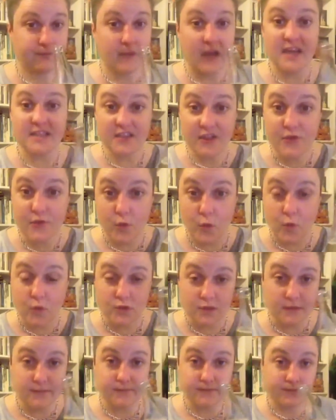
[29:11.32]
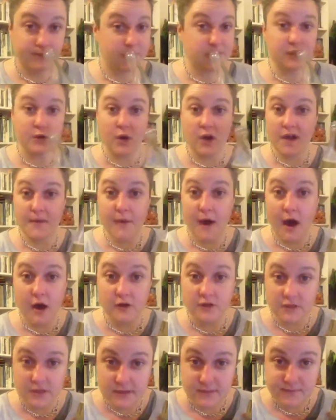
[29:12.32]
It's a thought. It's not a
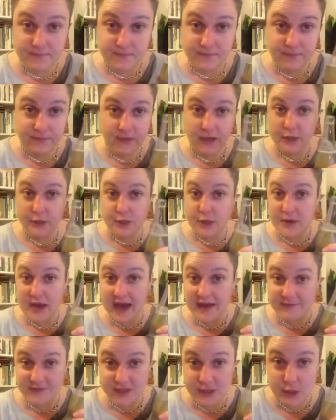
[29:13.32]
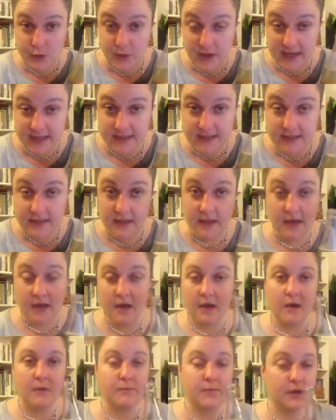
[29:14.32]
command. You don't have to do it,
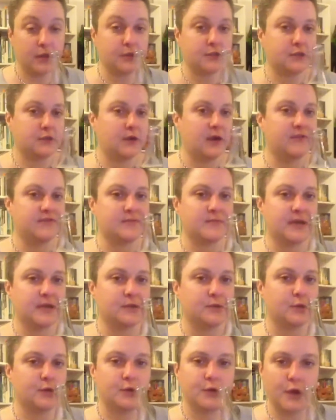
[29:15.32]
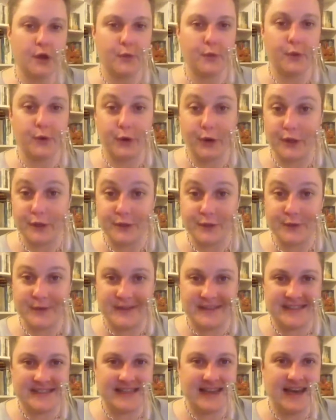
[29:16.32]
but you do have to make sure you know what you're going to do
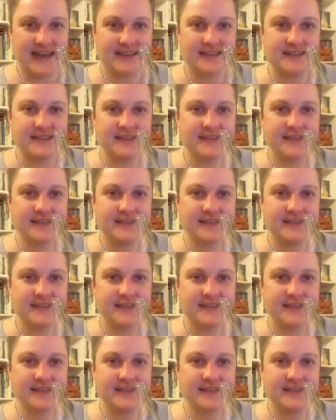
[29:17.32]
instead.